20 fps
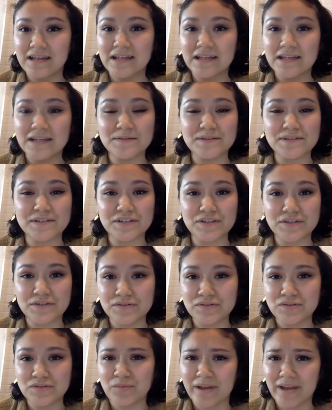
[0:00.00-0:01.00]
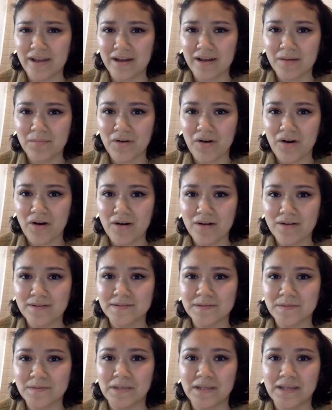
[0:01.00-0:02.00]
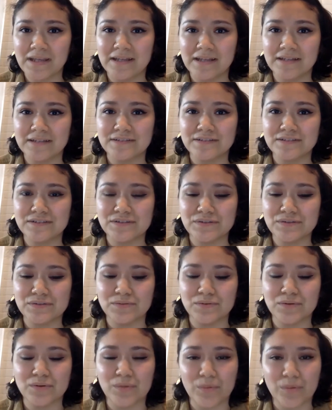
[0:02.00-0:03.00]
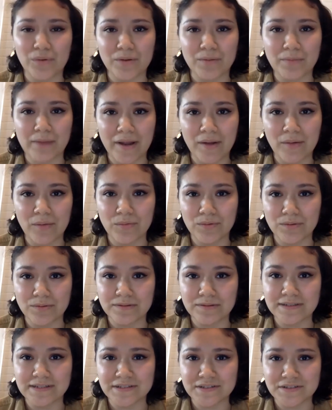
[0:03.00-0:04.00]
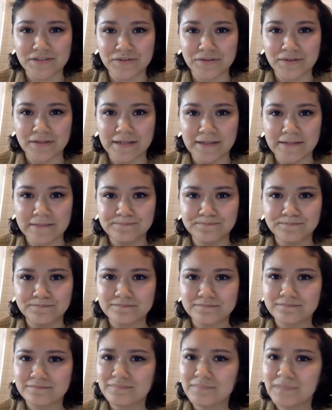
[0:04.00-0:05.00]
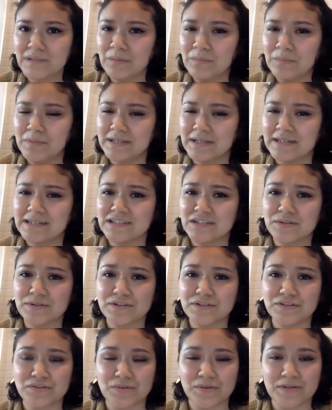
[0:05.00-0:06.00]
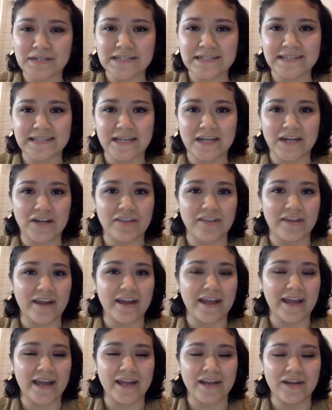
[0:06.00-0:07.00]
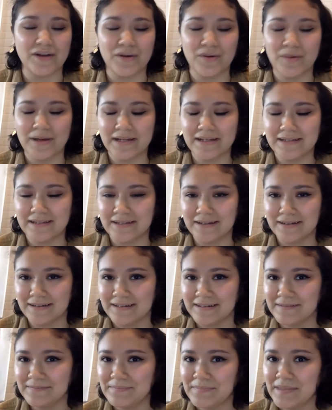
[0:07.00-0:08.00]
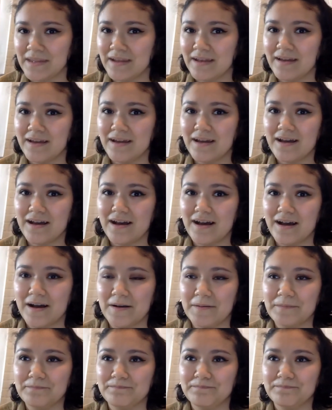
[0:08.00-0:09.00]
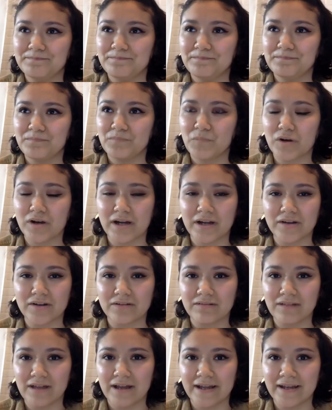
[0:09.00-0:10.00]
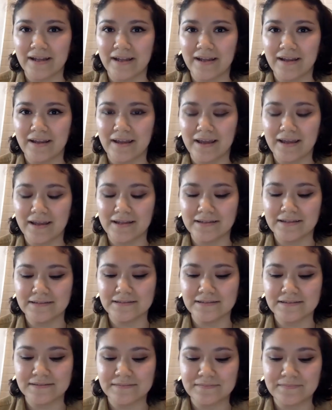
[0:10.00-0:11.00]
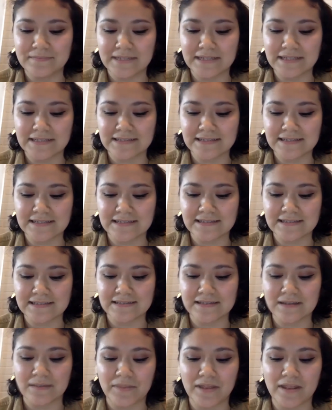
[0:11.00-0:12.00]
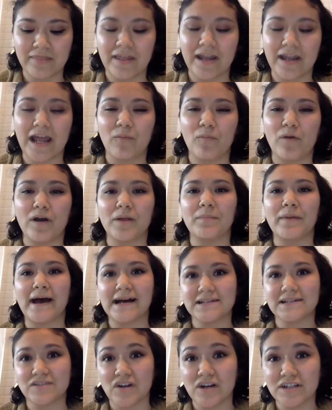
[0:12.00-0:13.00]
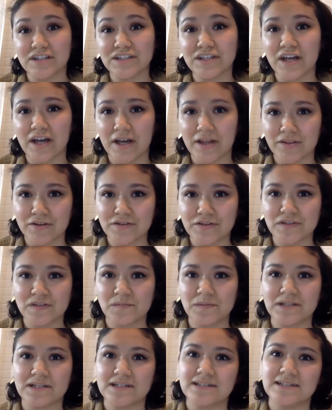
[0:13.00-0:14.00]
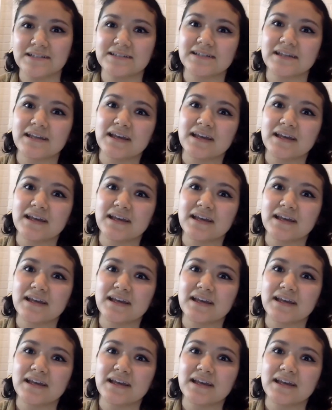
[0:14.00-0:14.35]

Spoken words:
It was a huge wake-up call to me to record my oral history because there were stories there that I had no idea. or underlighting. And it's something that I want to pass on to others, because